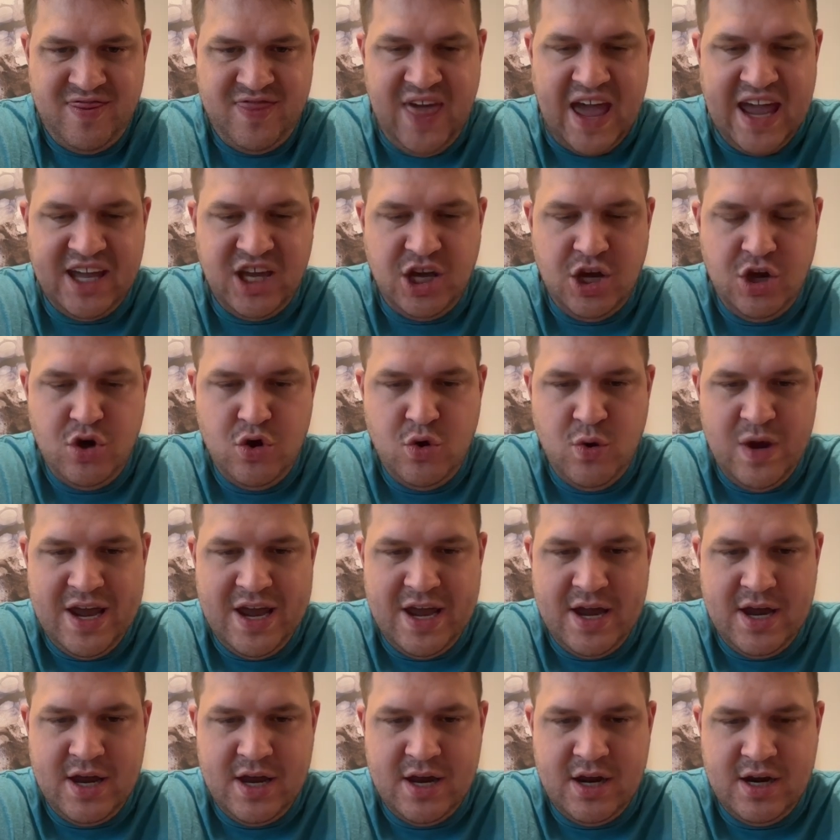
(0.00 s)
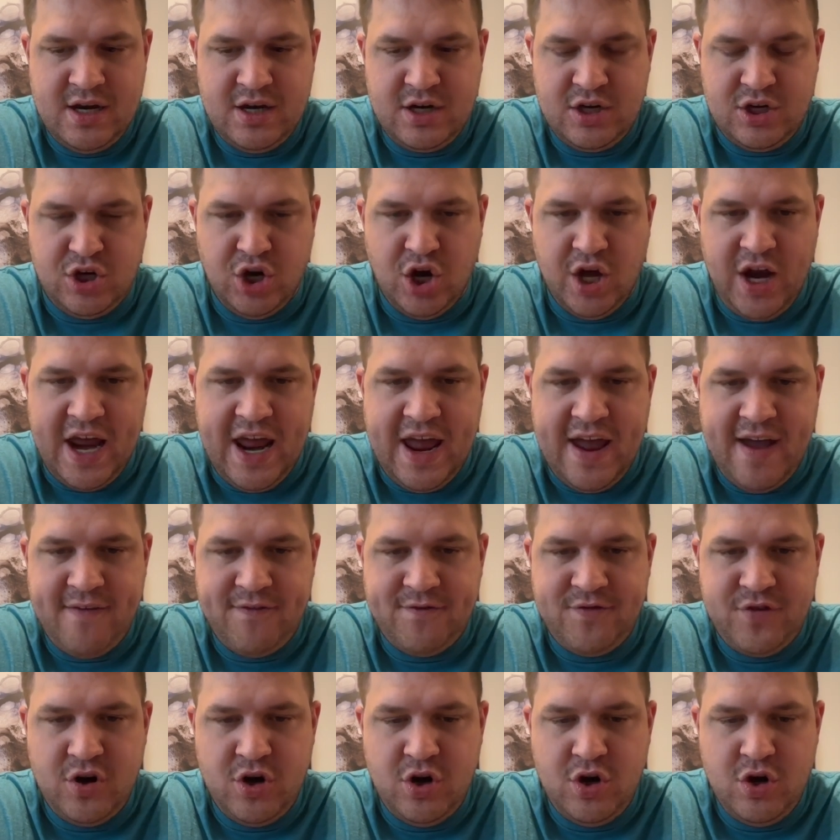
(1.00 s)
Thank you and good
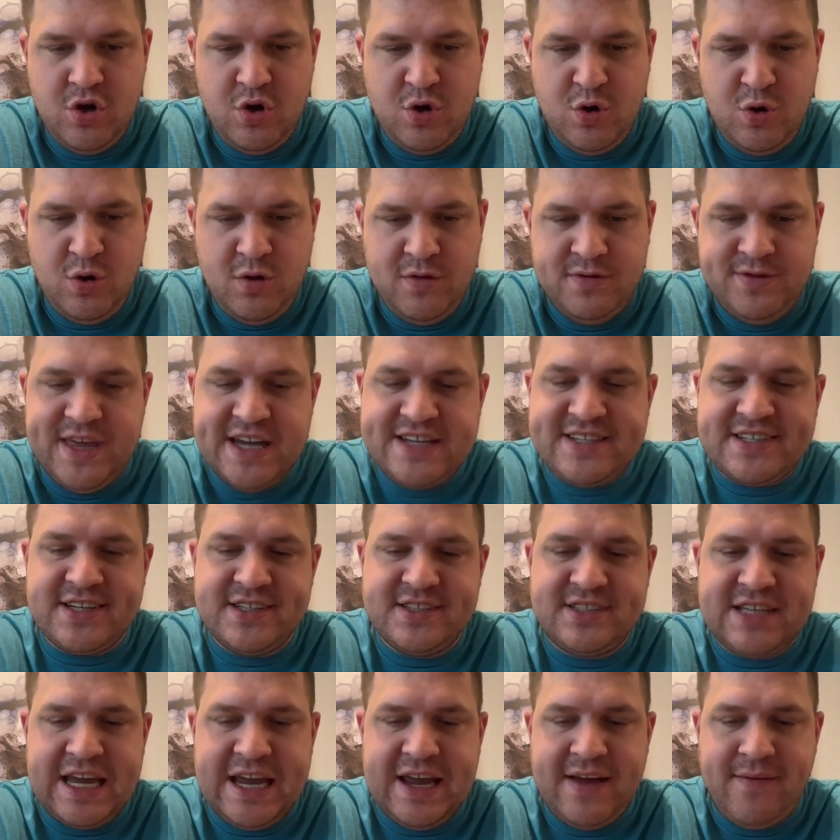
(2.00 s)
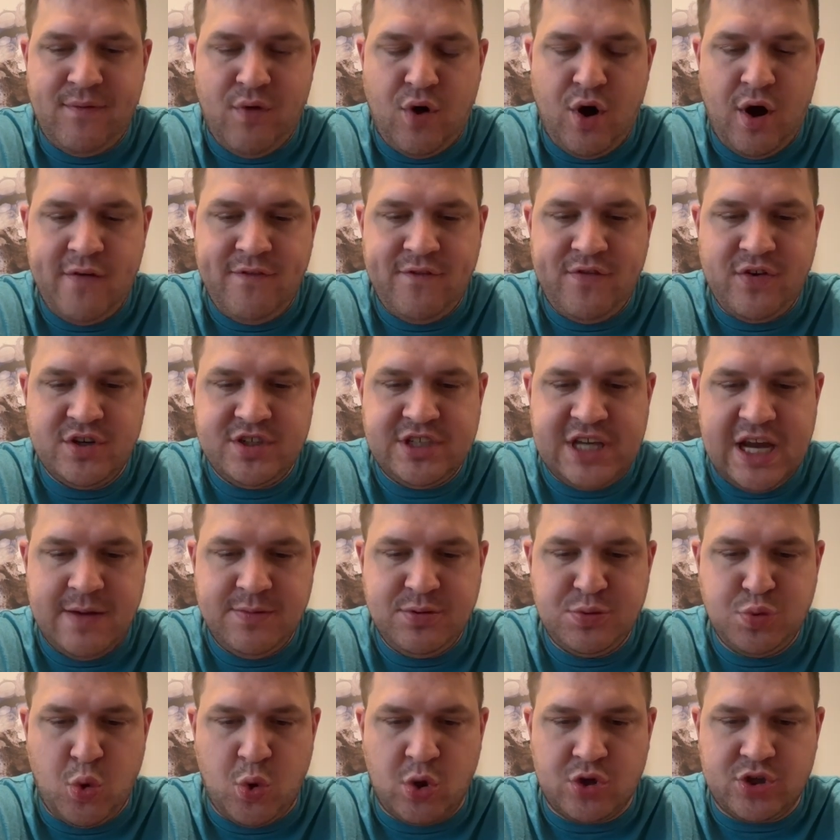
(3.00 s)
afternoon. This is Sam Vaughn for
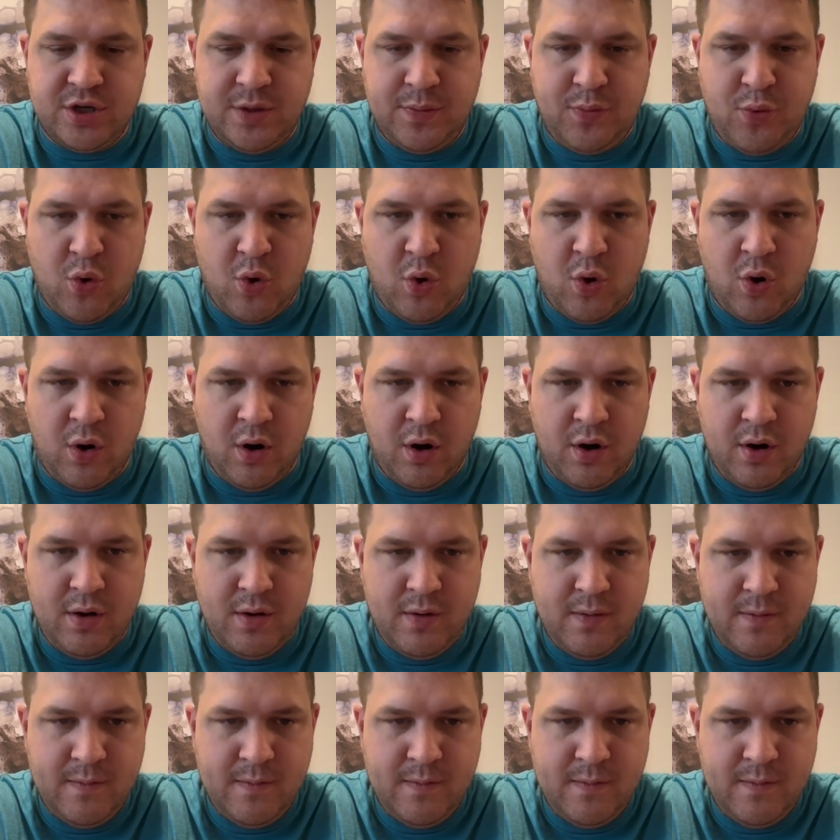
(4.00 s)
Sam Sports Report.